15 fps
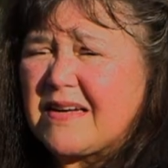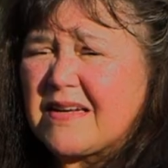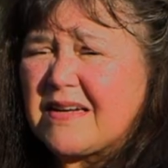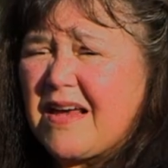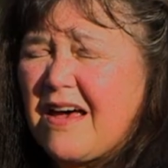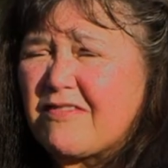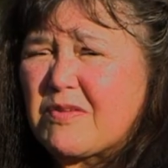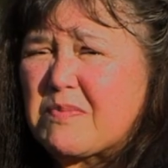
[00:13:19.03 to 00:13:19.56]
I
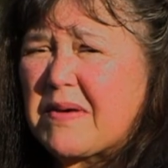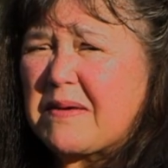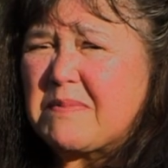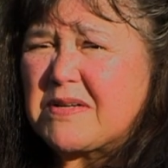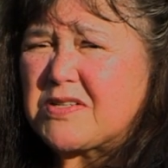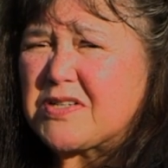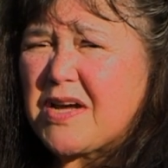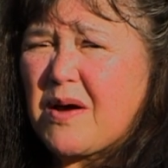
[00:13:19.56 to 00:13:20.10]
didn't have a
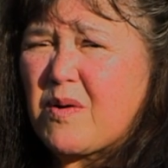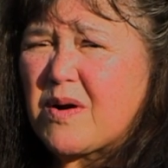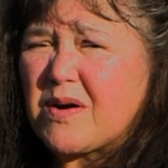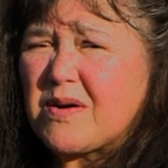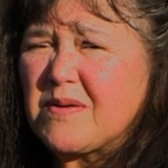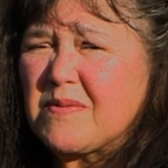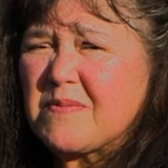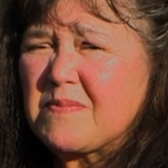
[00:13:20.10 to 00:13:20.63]
baby
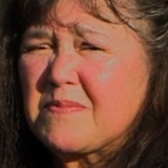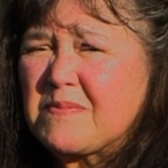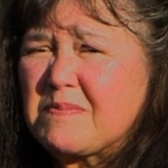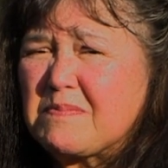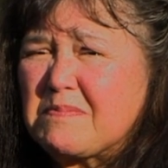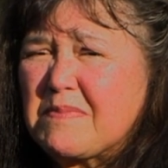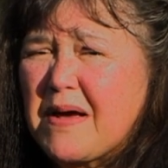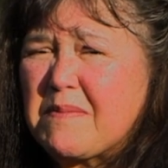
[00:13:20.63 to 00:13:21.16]
shower.
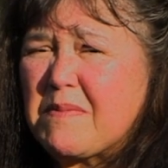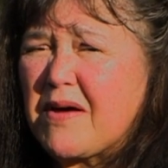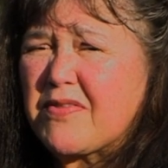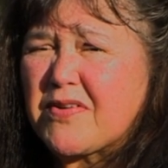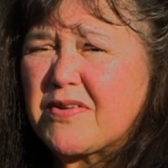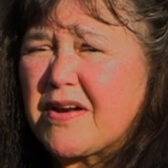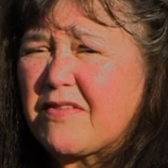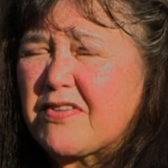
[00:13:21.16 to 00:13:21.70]
My
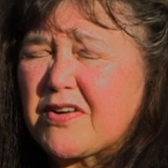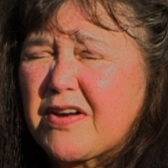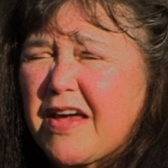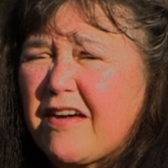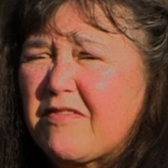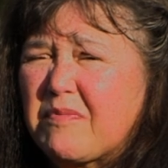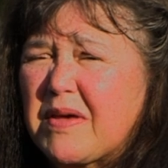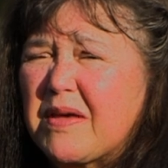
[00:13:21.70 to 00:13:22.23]
mother never
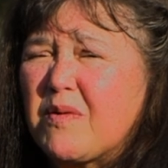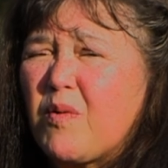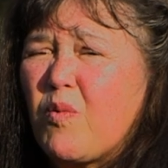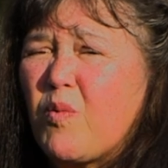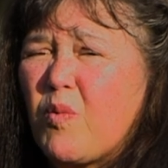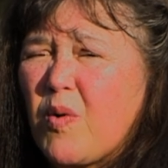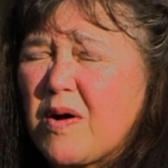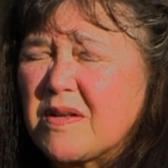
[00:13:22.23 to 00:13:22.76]
gave me
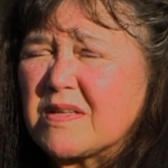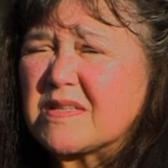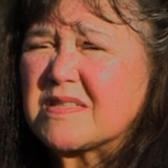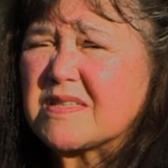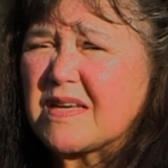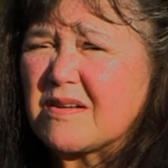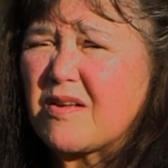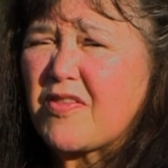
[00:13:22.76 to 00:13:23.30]
one
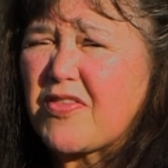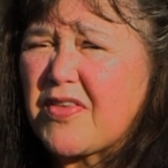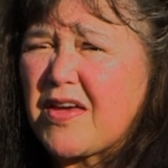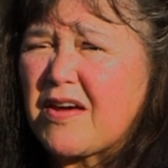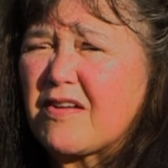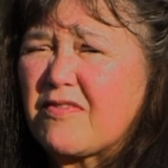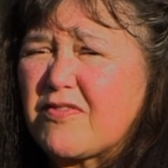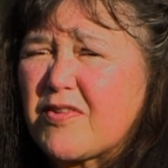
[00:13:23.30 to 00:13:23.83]
single
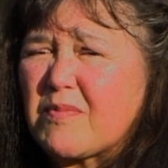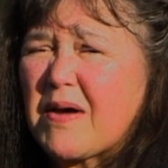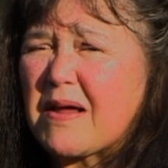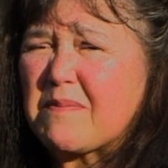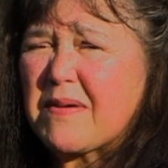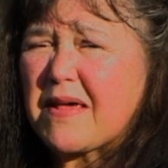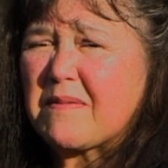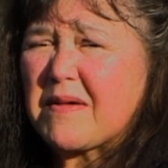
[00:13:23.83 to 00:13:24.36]
thing for
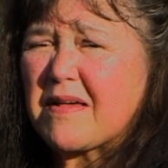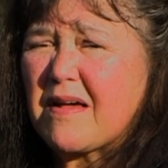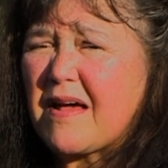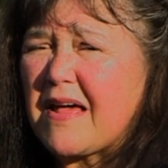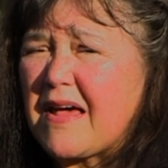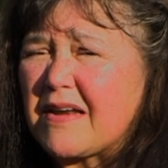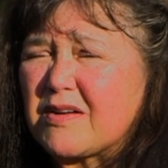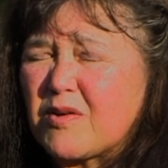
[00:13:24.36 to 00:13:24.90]
my baby.
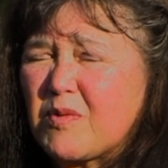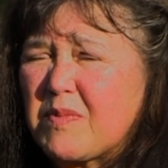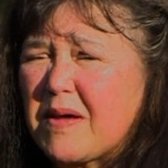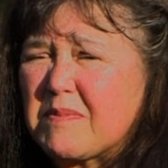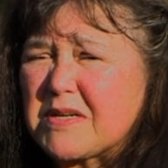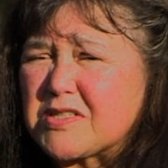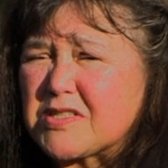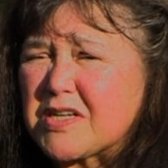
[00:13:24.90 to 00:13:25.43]
I had no
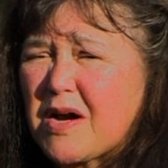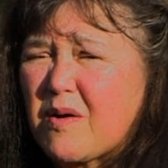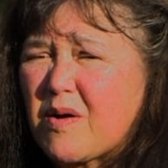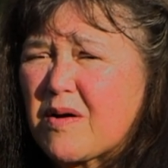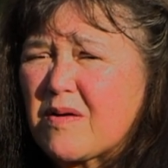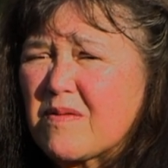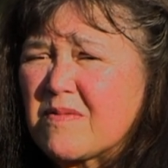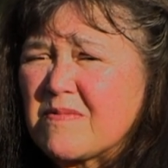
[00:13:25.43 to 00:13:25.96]
baby
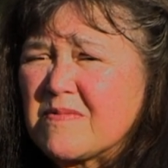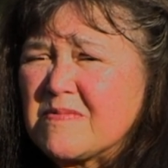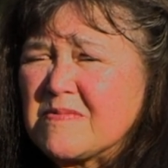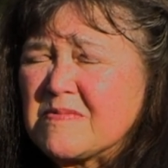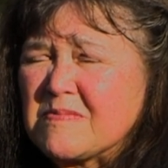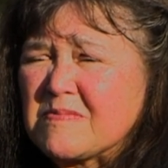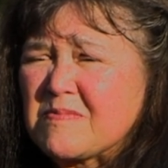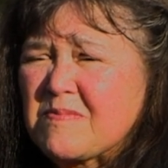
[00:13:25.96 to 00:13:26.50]
shower.
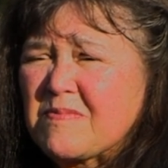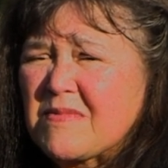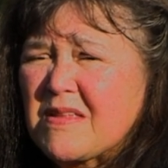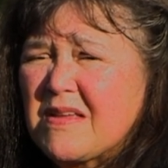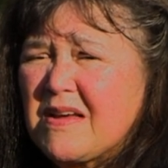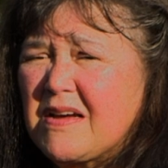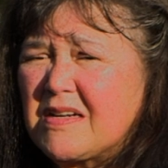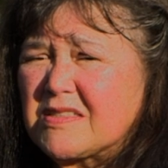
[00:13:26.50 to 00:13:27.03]

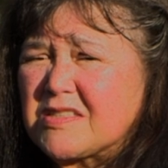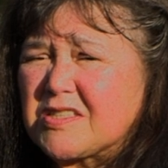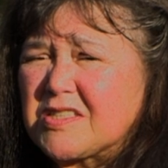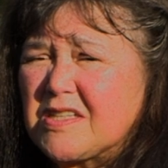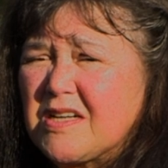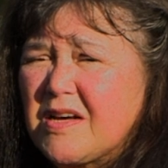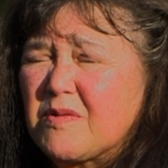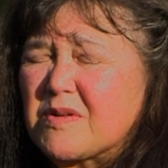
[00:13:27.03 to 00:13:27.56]
And
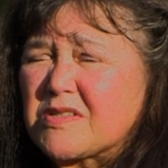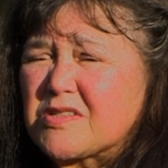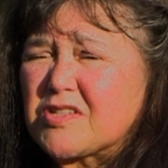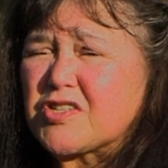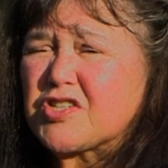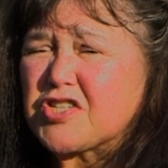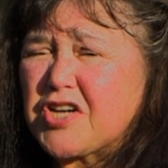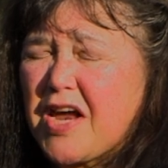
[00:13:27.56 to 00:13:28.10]
she, it was
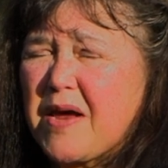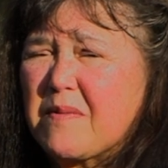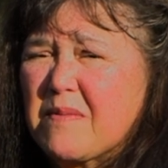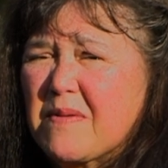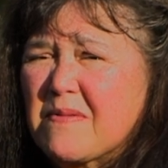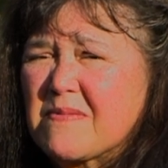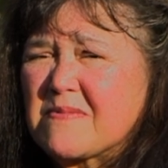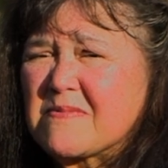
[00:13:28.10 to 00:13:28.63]
just
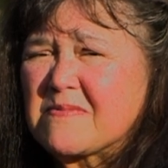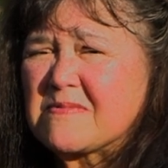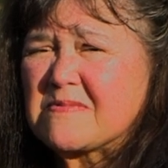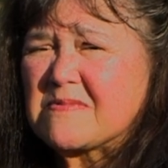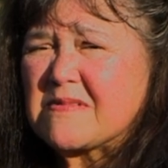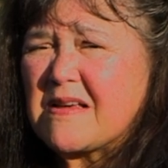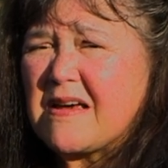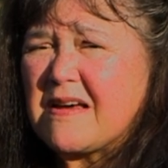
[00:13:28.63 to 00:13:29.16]
shame.
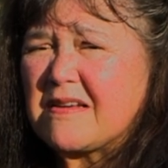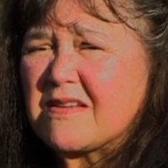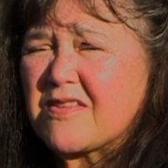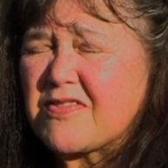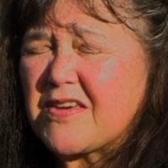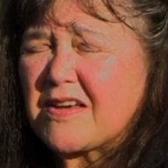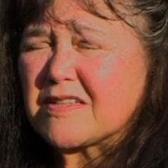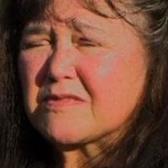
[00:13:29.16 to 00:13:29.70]
And the
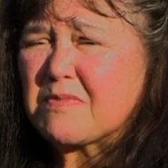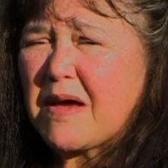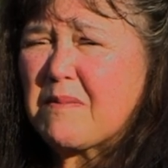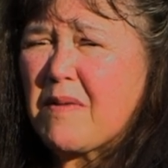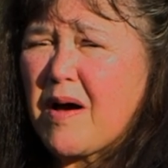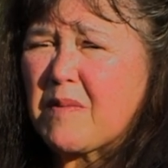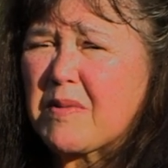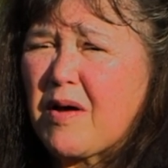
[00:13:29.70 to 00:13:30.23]
things my
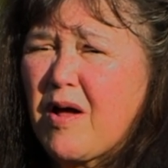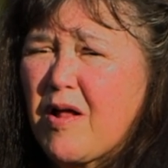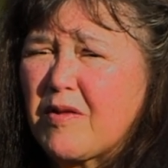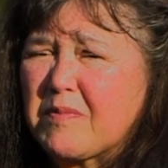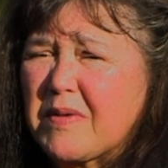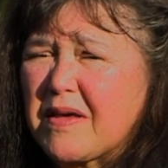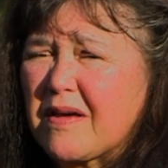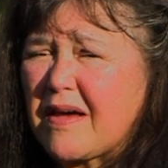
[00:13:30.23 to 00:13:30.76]
mom
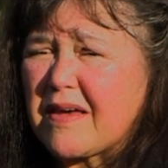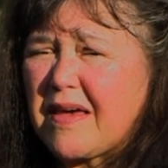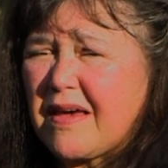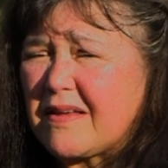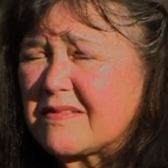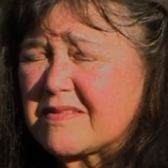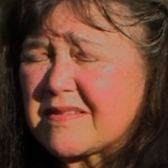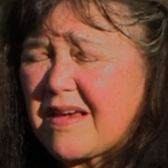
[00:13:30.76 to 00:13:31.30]
called me, I
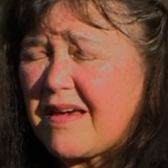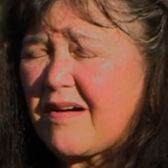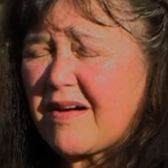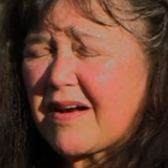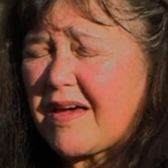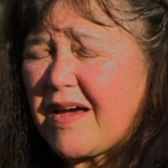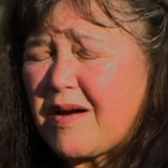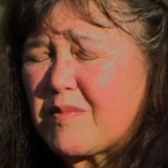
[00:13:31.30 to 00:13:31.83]
can't say
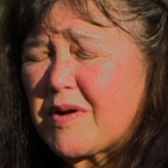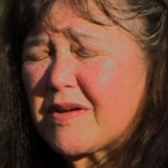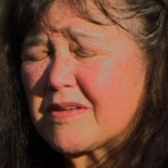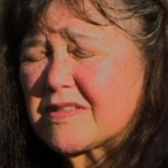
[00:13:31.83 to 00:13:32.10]
on camera.